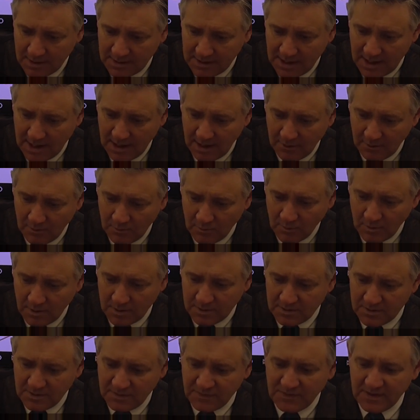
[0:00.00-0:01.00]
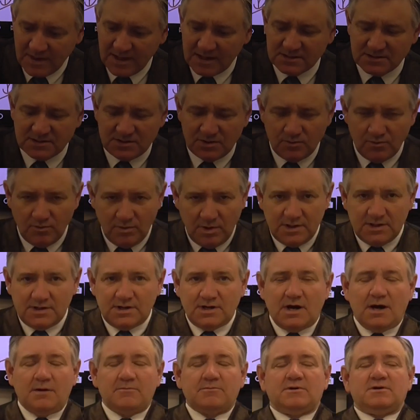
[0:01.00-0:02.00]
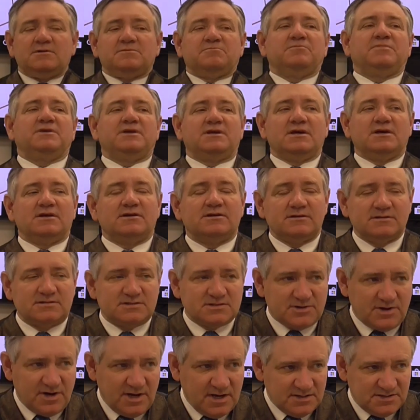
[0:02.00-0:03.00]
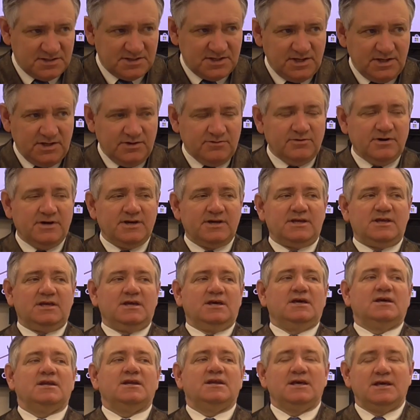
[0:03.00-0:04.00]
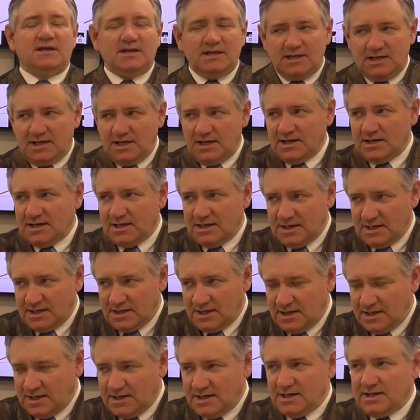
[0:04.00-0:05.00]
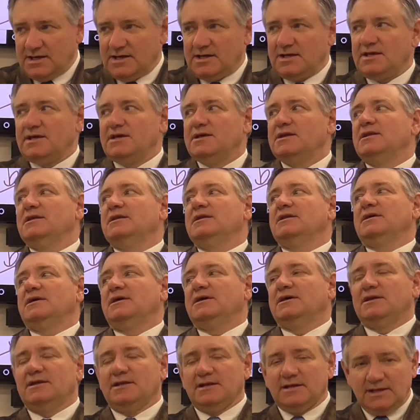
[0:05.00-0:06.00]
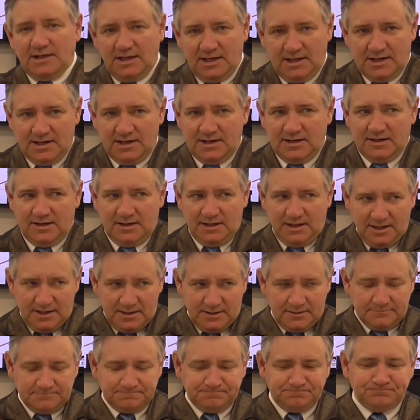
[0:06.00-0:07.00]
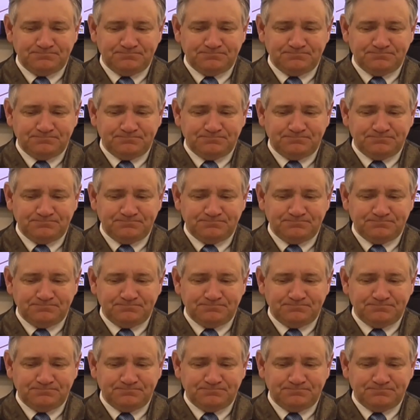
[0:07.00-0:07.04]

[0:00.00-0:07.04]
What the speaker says: Now, one of the things you want, I'm going to begin to stress to you again and again and again and again and again and again and again,